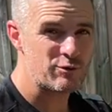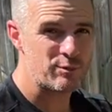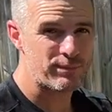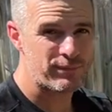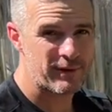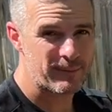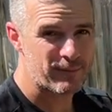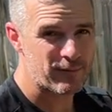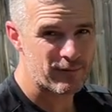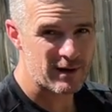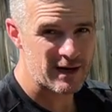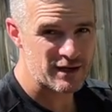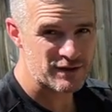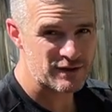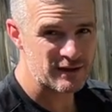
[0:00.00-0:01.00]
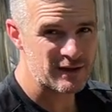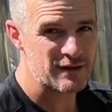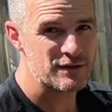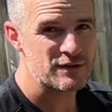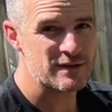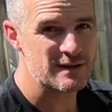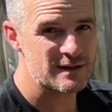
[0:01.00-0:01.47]
little preparation
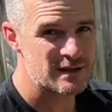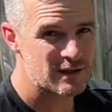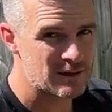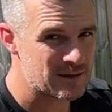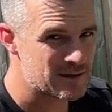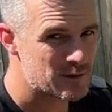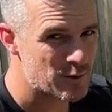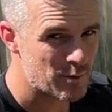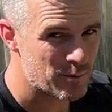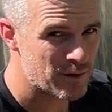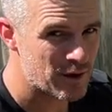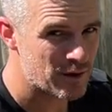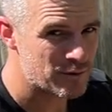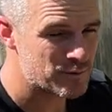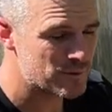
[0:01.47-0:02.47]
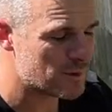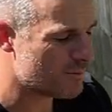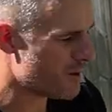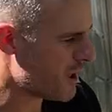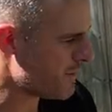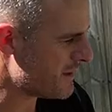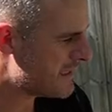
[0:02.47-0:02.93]
into the single leg squat we're gonna do in a
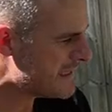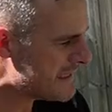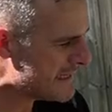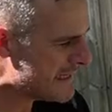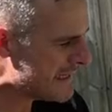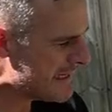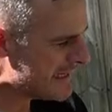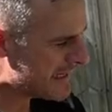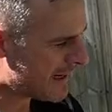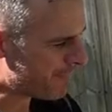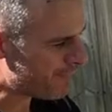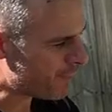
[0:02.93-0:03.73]
moment. Now